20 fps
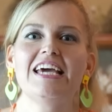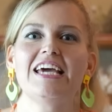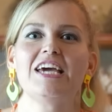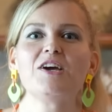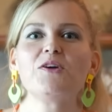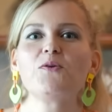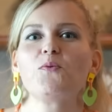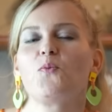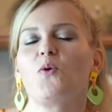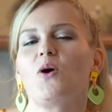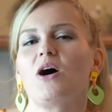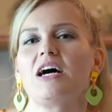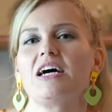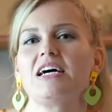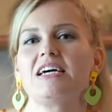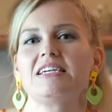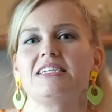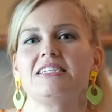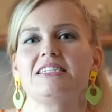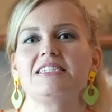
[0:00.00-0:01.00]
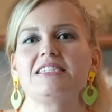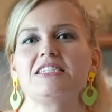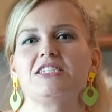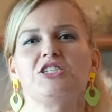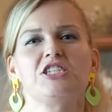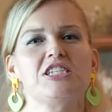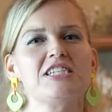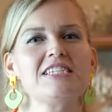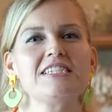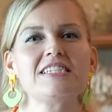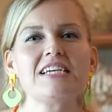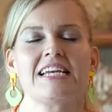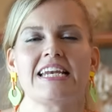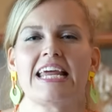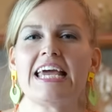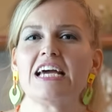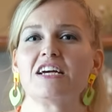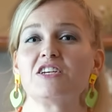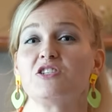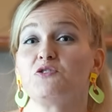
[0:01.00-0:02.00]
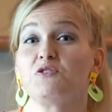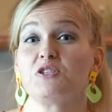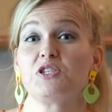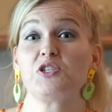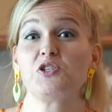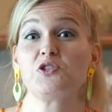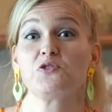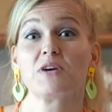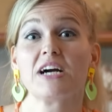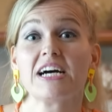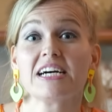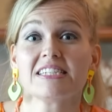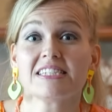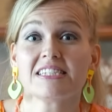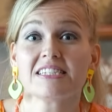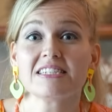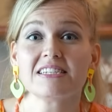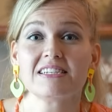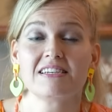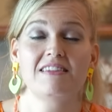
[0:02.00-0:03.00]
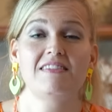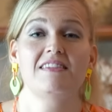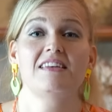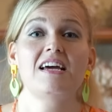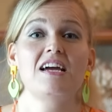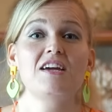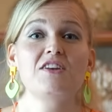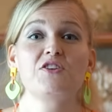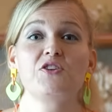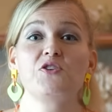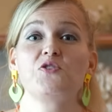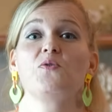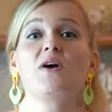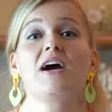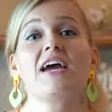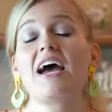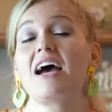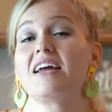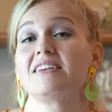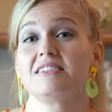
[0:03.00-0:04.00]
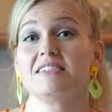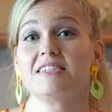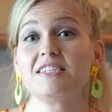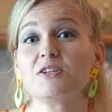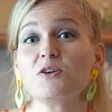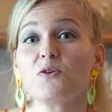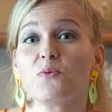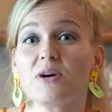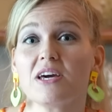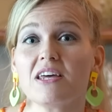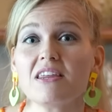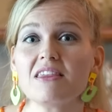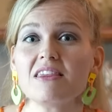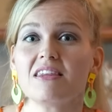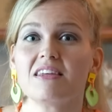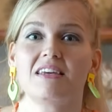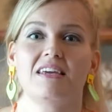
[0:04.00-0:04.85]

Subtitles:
It was just an extra stress that I knew I had to deal with,